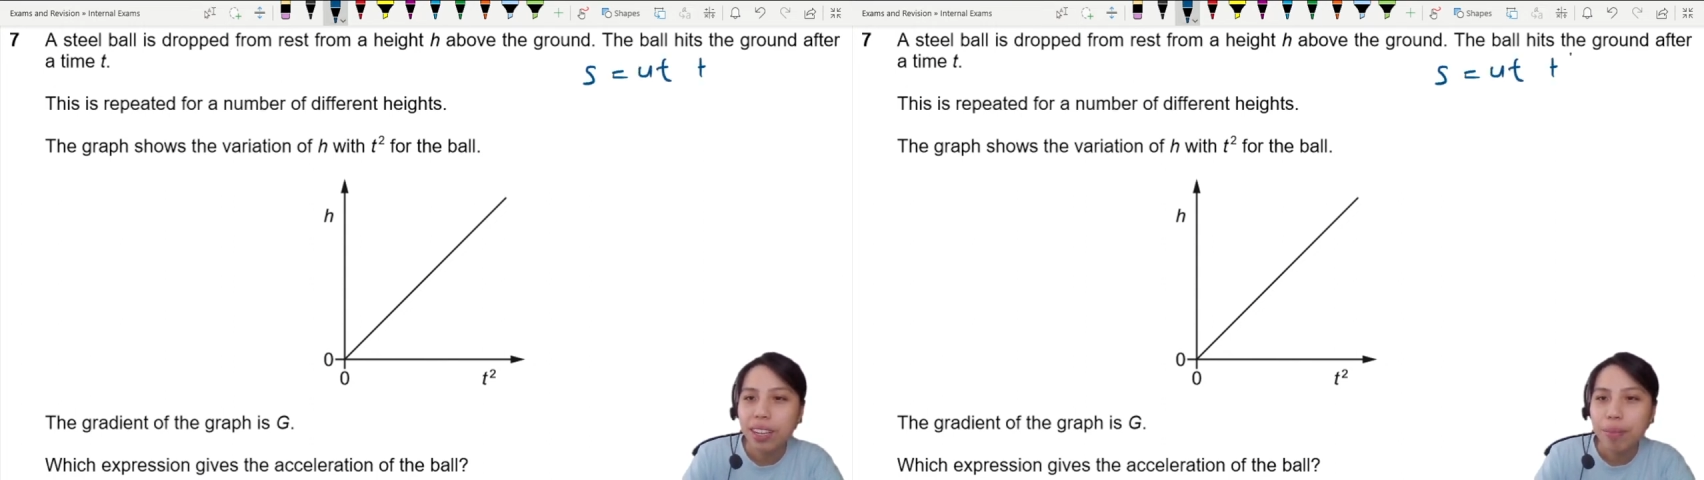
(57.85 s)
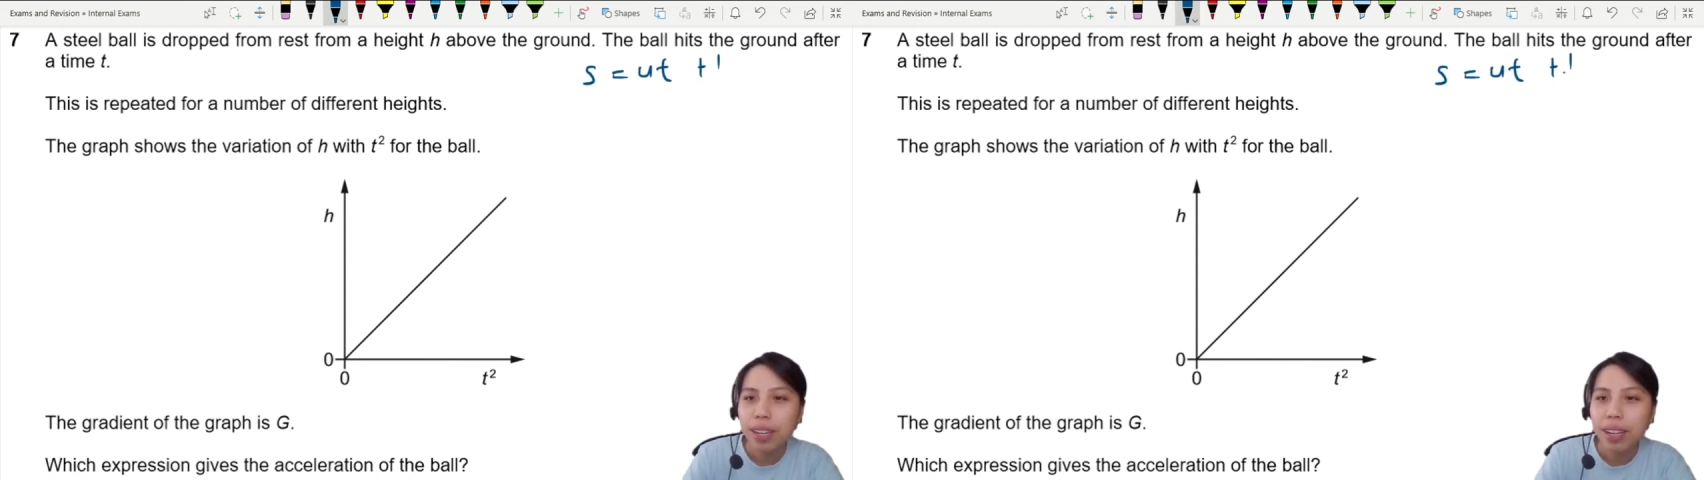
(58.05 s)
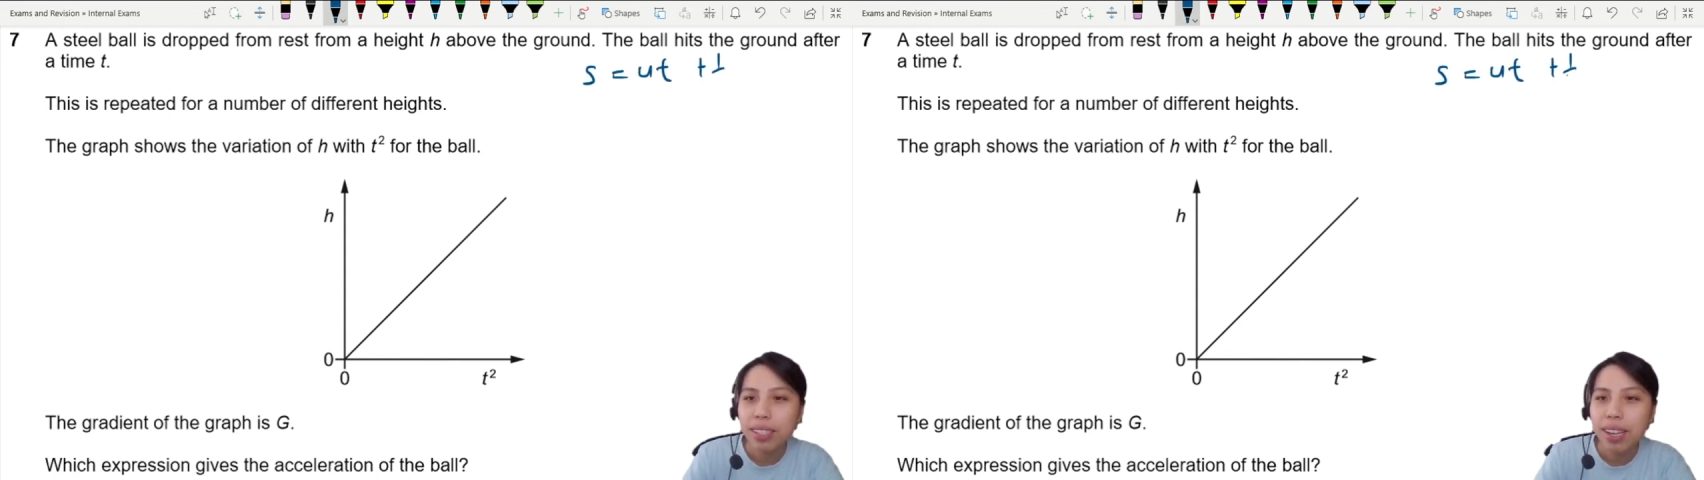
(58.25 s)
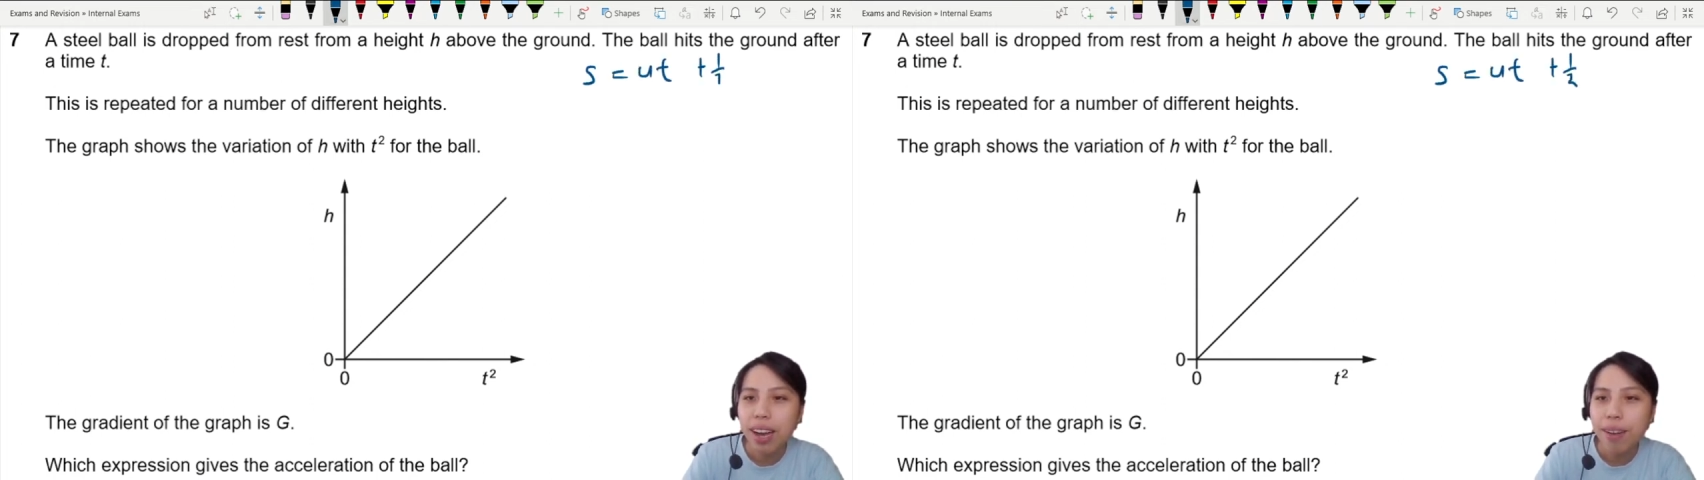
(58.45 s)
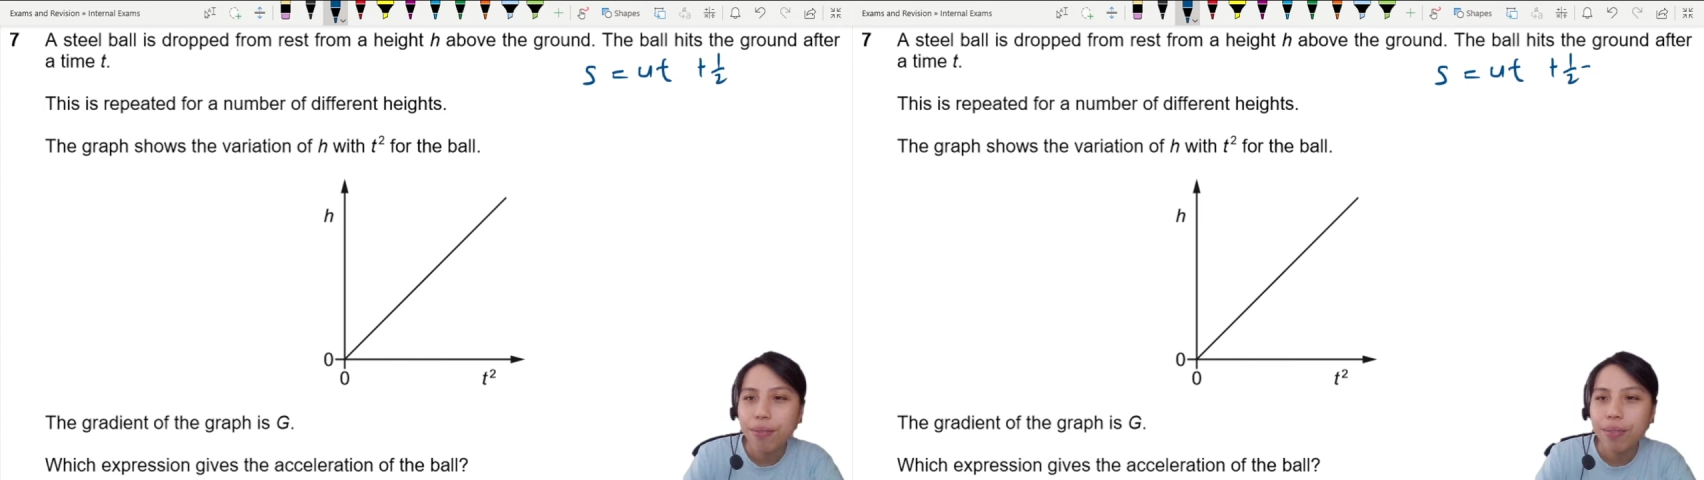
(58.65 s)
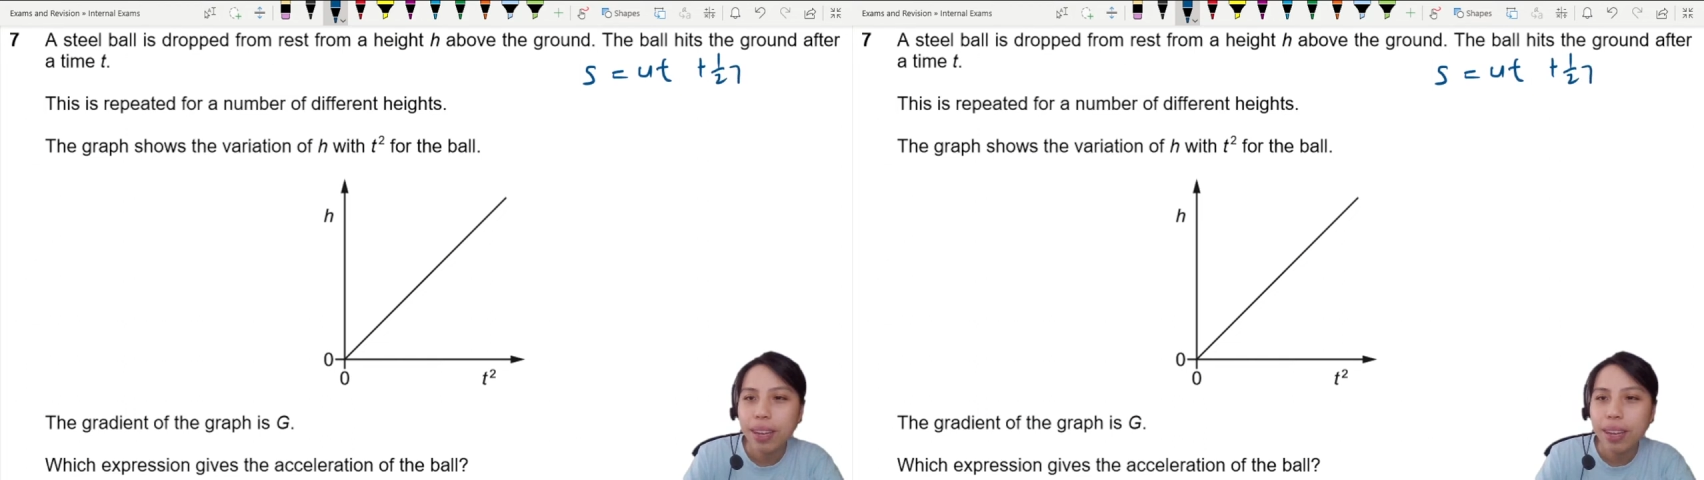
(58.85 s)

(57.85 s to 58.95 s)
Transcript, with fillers: plus half